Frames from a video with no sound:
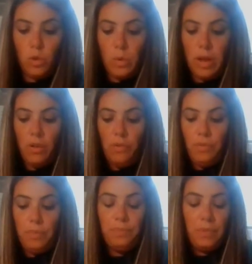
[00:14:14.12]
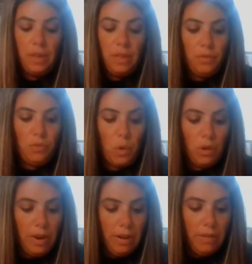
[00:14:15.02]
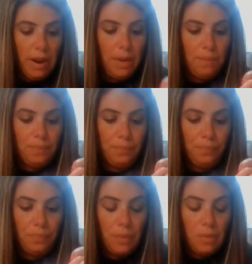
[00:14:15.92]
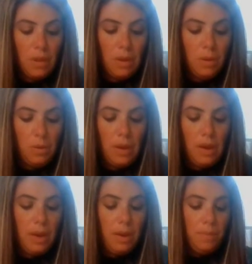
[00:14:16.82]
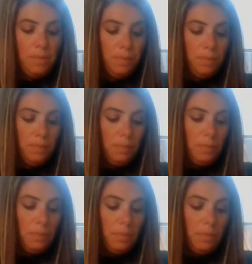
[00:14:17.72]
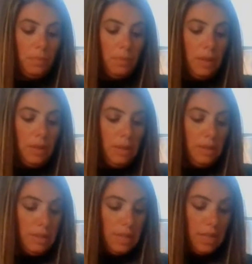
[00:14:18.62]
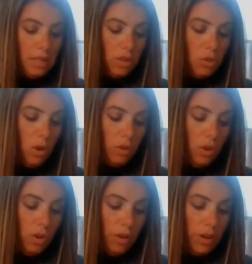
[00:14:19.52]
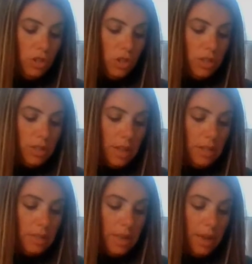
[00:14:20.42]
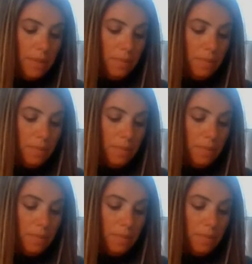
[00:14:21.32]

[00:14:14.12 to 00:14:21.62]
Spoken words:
12 and then 4 red, right? Okay. Let's see, this is called Orange Sunset.